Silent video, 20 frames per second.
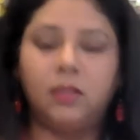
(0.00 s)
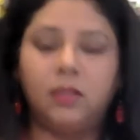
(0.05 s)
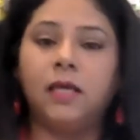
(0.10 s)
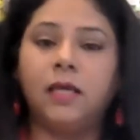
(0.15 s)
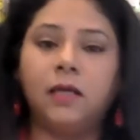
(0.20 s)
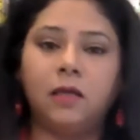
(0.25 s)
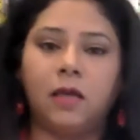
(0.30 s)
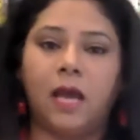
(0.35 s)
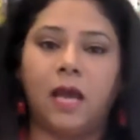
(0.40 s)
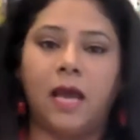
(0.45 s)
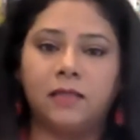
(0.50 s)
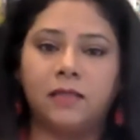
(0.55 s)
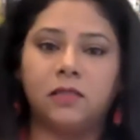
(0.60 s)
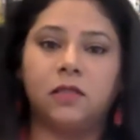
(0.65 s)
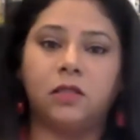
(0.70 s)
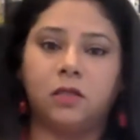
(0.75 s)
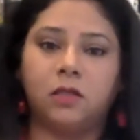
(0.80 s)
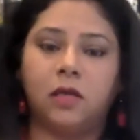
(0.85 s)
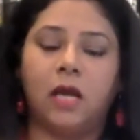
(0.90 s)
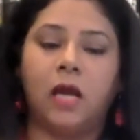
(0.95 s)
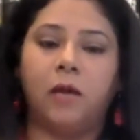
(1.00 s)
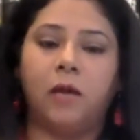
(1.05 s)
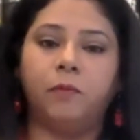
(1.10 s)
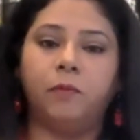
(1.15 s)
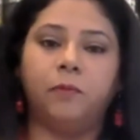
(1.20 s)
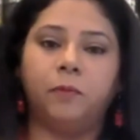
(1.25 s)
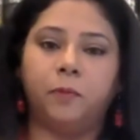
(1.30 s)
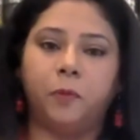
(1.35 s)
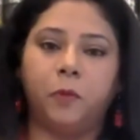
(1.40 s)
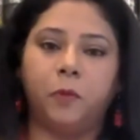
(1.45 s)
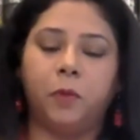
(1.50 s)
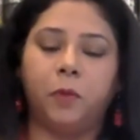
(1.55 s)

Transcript: think as I'm